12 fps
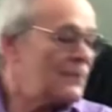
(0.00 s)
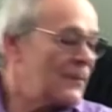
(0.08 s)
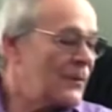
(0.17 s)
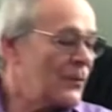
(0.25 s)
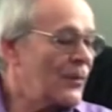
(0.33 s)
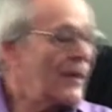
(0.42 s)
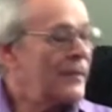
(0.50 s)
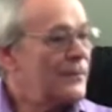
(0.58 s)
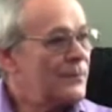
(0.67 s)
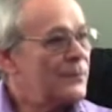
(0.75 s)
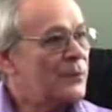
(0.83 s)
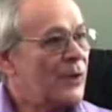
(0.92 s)
the right
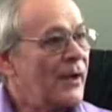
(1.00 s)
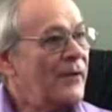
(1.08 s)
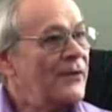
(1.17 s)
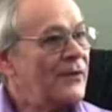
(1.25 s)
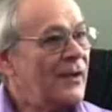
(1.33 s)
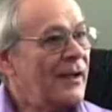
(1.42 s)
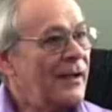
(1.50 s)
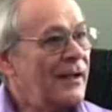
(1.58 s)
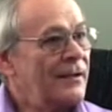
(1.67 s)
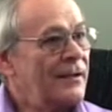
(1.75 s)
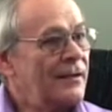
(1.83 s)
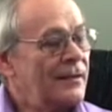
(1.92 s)
price,
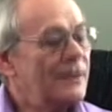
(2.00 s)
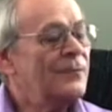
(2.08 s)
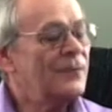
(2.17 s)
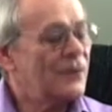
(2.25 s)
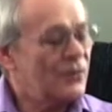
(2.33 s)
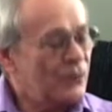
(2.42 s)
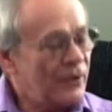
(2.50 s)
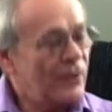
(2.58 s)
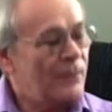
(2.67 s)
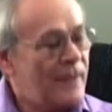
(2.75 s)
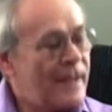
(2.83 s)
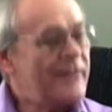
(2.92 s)
and the
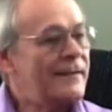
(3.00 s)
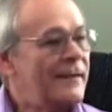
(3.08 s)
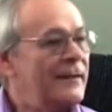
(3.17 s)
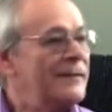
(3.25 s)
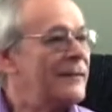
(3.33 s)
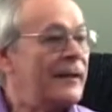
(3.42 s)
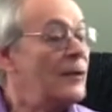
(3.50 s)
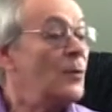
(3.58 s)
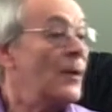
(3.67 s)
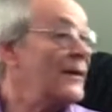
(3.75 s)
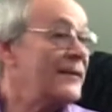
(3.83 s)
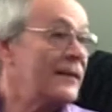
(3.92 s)
real main thing is they didn't
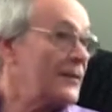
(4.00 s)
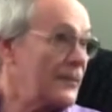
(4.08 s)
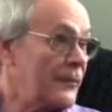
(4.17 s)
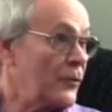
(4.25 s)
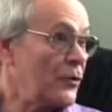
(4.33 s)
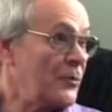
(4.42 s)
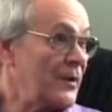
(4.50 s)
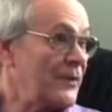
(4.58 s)
want to sell in the first place.